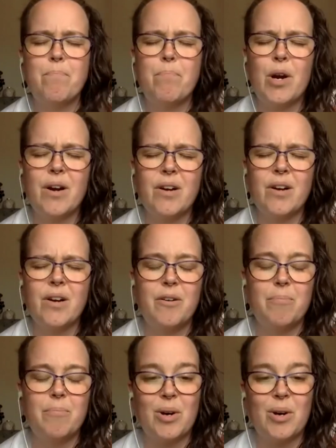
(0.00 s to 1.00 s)

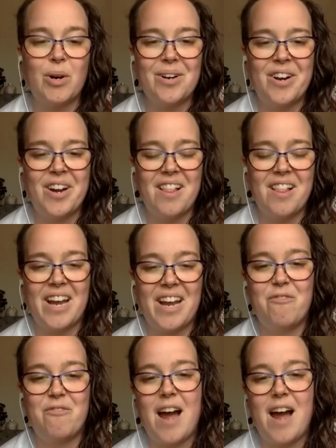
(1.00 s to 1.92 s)
burn, burn like